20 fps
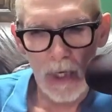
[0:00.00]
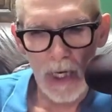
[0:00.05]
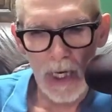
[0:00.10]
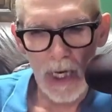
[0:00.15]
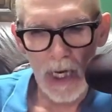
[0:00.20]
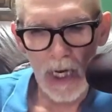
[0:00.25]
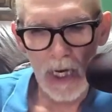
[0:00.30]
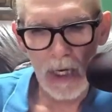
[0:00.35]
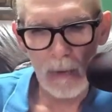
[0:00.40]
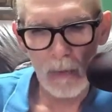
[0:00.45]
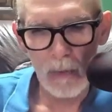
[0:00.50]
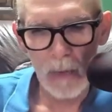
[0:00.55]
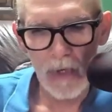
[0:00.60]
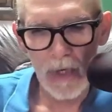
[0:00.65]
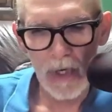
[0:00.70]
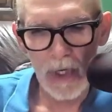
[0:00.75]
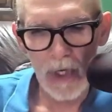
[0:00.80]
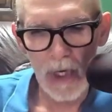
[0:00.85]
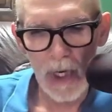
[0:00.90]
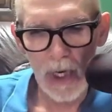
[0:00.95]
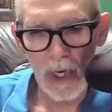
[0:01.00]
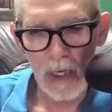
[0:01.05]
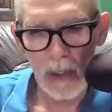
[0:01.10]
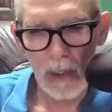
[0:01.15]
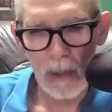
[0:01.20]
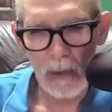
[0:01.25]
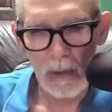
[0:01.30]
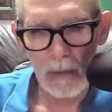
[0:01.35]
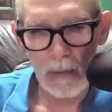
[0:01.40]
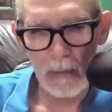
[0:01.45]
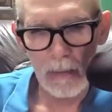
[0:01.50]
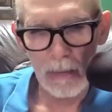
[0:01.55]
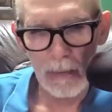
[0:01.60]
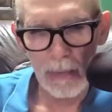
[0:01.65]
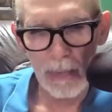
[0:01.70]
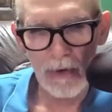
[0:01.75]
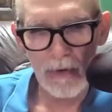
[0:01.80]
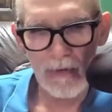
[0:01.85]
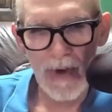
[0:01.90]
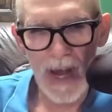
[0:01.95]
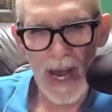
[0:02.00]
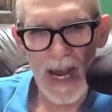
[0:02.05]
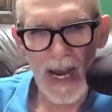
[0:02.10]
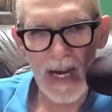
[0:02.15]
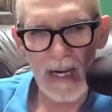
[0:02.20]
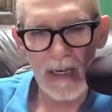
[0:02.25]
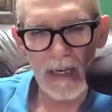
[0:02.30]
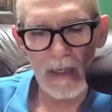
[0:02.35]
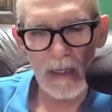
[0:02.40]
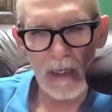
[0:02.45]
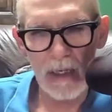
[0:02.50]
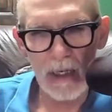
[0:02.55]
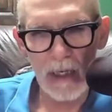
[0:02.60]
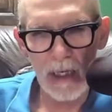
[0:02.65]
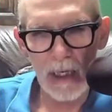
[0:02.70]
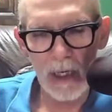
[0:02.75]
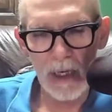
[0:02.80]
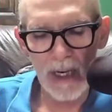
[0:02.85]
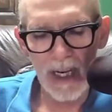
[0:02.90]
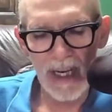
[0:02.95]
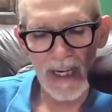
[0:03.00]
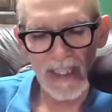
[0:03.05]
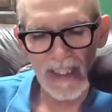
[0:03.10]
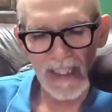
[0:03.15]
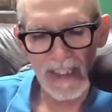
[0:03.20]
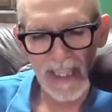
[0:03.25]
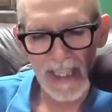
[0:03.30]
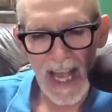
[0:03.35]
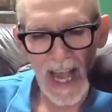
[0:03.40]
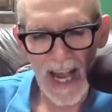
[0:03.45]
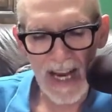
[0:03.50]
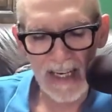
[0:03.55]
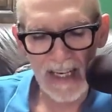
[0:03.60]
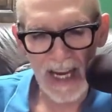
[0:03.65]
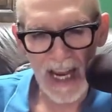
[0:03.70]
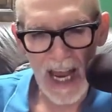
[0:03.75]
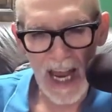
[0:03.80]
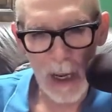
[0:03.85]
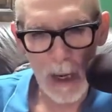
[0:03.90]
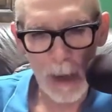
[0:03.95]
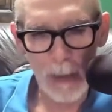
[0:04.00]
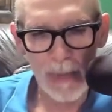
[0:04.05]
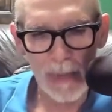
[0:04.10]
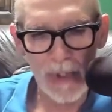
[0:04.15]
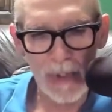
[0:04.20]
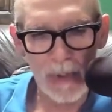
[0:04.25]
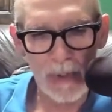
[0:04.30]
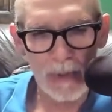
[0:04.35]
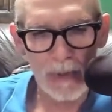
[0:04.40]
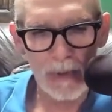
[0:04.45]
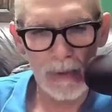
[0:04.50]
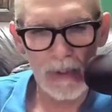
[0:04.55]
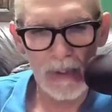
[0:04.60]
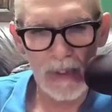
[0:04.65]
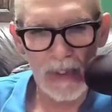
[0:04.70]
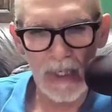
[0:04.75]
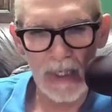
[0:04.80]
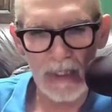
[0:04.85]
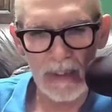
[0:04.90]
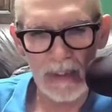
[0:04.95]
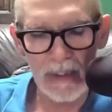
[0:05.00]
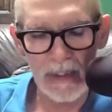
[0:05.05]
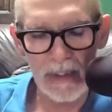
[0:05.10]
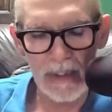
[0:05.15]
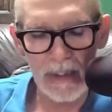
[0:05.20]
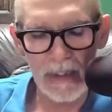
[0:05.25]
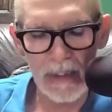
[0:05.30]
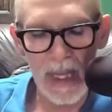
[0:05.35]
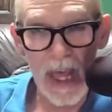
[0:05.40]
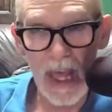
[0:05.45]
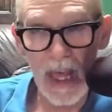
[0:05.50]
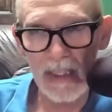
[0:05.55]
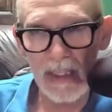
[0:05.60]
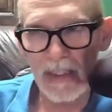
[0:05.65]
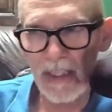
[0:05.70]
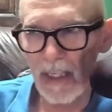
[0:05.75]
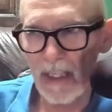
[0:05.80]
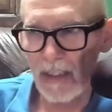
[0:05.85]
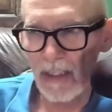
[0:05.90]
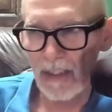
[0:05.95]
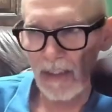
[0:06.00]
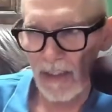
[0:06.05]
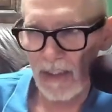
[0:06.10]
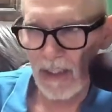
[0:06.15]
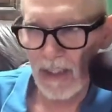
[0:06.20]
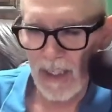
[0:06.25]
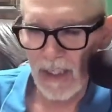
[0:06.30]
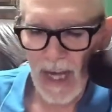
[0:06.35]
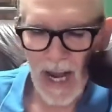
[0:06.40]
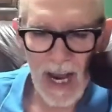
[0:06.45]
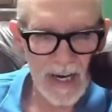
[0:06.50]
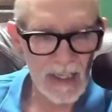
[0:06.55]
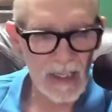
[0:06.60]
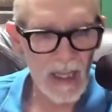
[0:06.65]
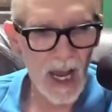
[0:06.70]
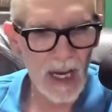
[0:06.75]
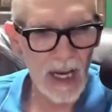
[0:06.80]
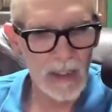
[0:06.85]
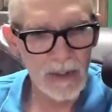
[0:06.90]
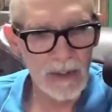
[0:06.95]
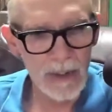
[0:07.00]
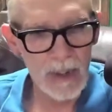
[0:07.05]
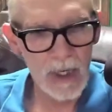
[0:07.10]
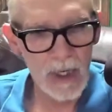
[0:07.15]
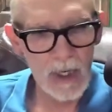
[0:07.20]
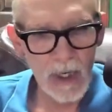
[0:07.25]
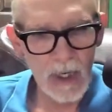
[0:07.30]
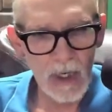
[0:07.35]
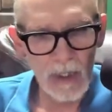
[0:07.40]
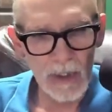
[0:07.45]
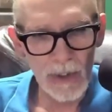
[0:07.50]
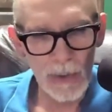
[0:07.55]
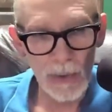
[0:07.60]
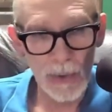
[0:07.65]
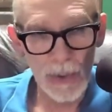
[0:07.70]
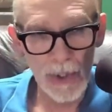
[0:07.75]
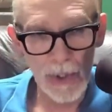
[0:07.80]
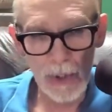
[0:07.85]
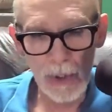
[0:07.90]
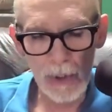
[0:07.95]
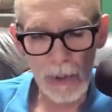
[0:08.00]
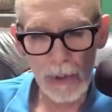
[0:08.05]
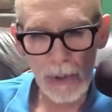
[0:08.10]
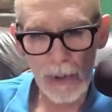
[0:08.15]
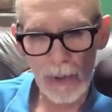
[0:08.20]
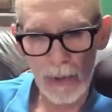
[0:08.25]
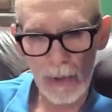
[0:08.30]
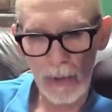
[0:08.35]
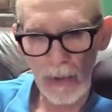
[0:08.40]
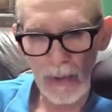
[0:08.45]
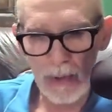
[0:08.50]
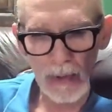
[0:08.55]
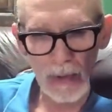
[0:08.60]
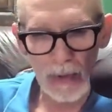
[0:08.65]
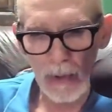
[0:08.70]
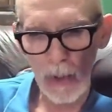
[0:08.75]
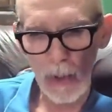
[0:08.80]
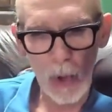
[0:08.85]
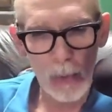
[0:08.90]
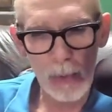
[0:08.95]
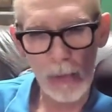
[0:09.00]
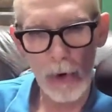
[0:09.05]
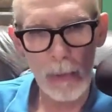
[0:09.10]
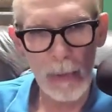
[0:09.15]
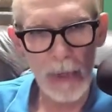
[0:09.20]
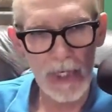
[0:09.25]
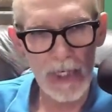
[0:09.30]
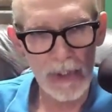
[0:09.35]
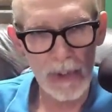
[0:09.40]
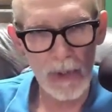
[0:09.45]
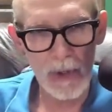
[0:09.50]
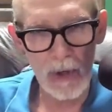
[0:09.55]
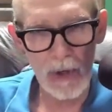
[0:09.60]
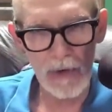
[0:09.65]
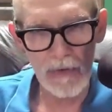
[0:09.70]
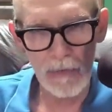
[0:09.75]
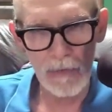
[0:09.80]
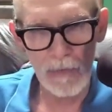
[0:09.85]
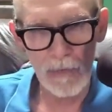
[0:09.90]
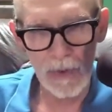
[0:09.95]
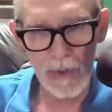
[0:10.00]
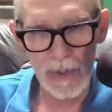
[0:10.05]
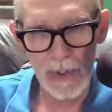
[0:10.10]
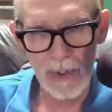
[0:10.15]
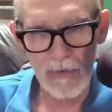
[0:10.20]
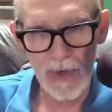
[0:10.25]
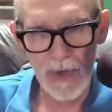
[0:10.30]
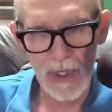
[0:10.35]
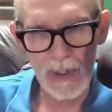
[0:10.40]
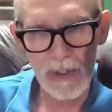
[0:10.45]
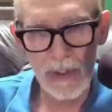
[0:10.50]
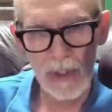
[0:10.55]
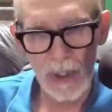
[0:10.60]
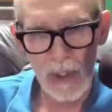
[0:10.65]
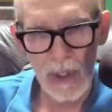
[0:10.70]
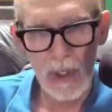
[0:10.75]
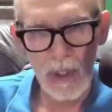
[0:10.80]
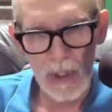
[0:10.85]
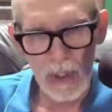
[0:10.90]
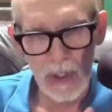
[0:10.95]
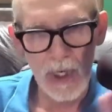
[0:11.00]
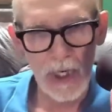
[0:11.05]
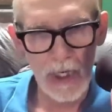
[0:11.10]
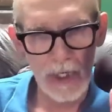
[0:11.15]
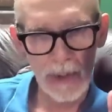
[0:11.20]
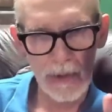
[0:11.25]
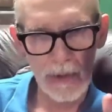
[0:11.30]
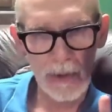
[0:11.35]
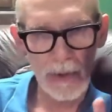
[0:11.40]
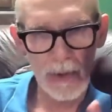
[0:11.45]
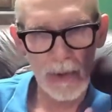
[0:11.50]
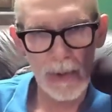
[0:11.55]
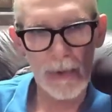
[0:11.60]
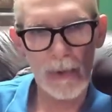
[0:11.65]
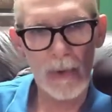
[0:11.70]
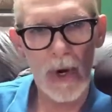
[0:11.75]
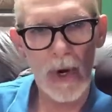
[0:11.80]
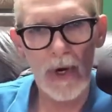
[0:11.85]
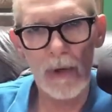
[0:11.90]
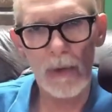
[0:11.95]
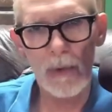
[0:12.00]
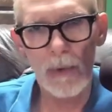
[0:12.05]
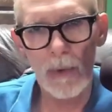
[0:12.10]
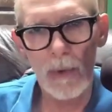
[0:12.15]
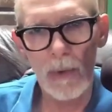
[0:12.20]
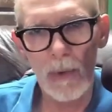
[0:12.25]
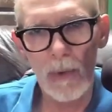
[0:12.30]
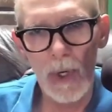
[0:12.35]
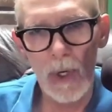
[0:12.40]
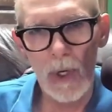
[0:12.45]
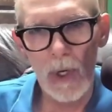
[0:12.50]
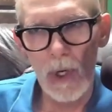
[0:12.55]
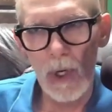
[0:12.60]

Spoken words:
and we're going to provide exact absolute sentencing guidelines to include no probation on a first offense and a two-strike rule.